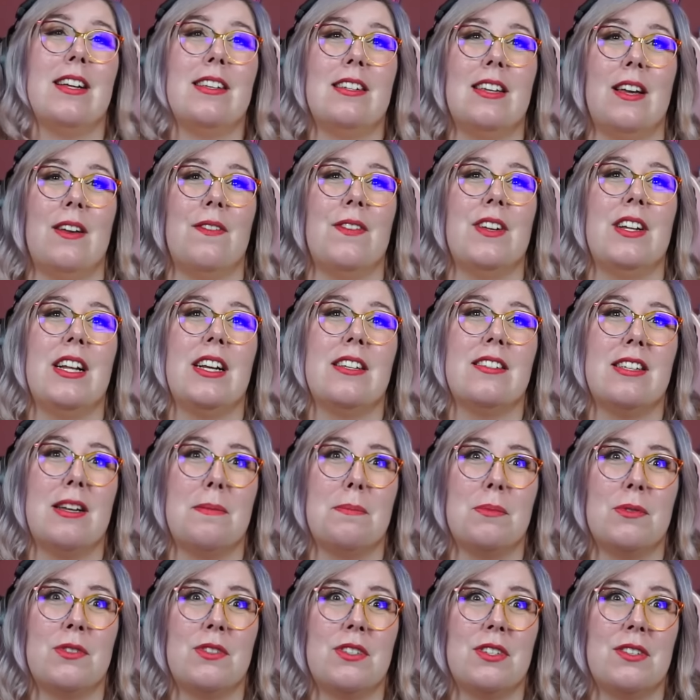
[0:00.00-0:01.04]
excited for next
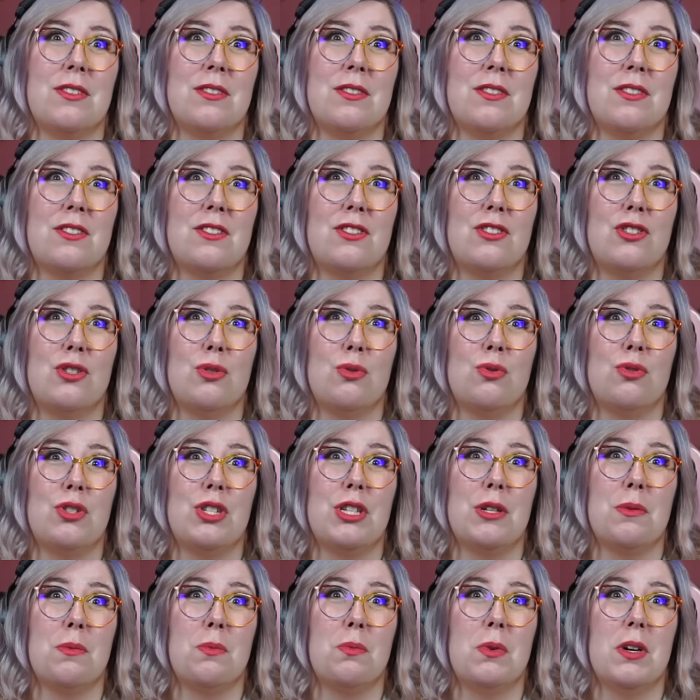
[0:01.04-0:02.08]
episode to
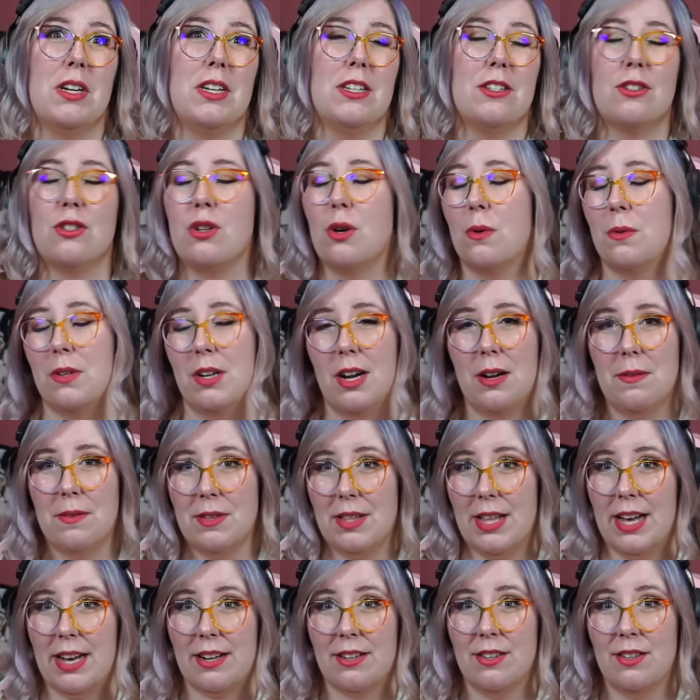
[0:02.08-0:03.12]
see what is going on with
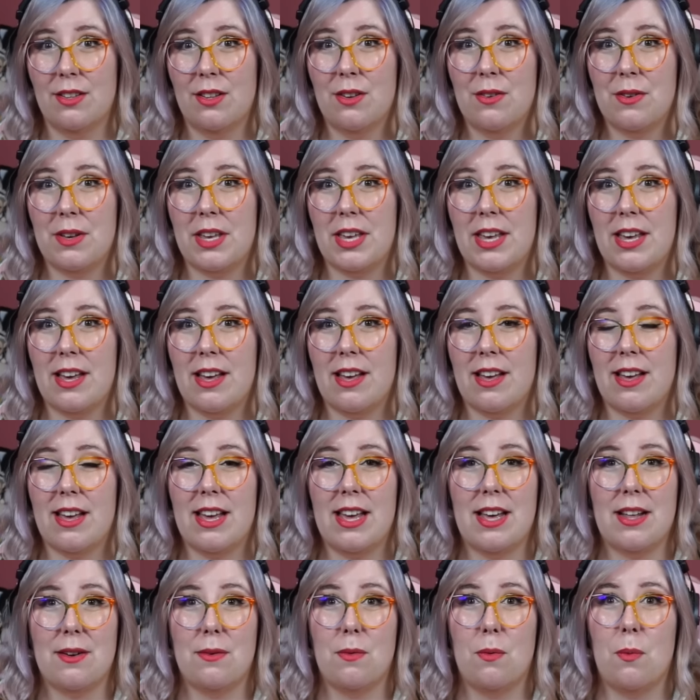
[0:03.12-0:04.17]
Acnologia
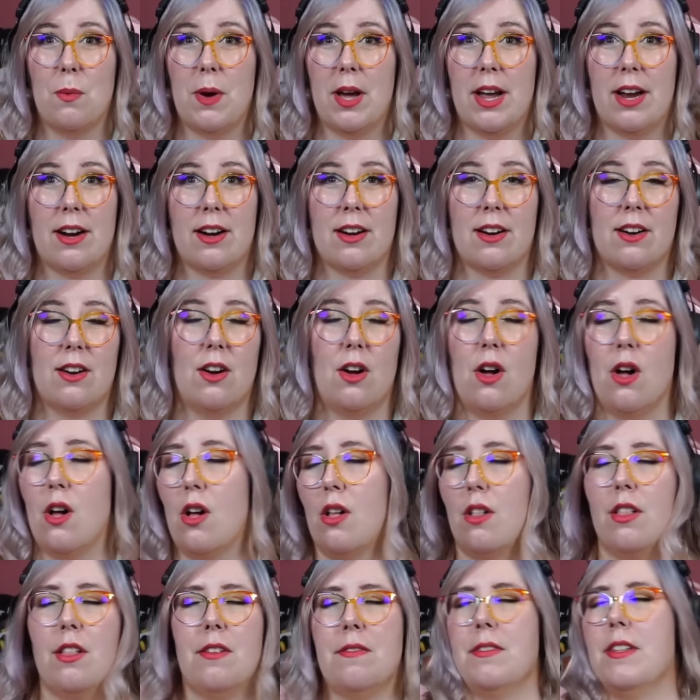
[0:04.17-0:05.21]
and where
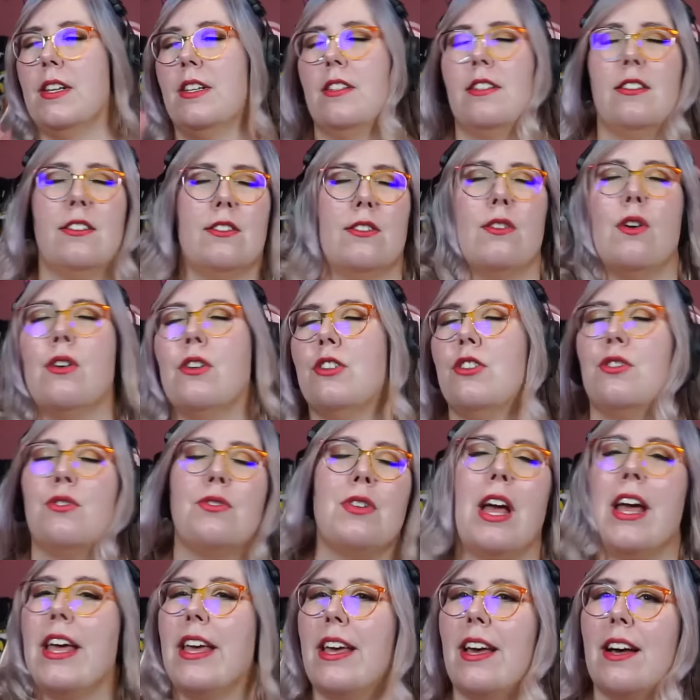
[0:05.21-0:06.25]
all of this is going to
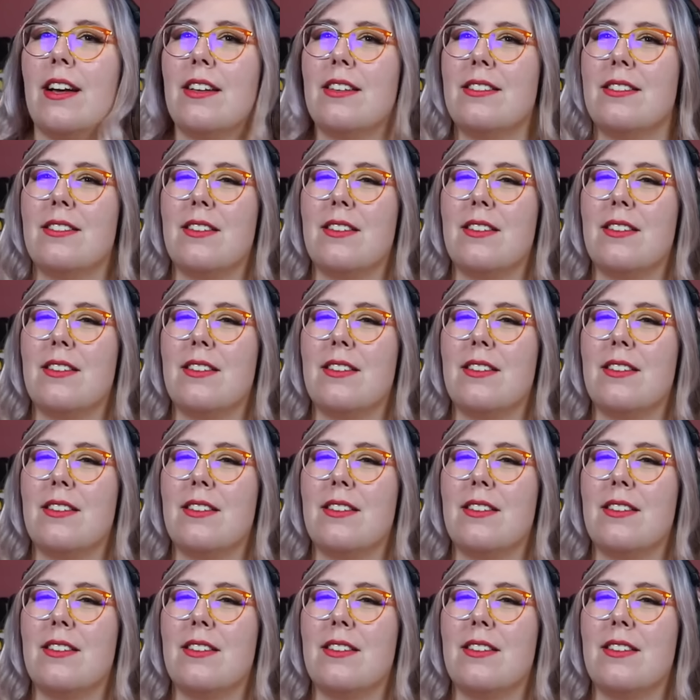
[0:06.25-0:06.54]
take us.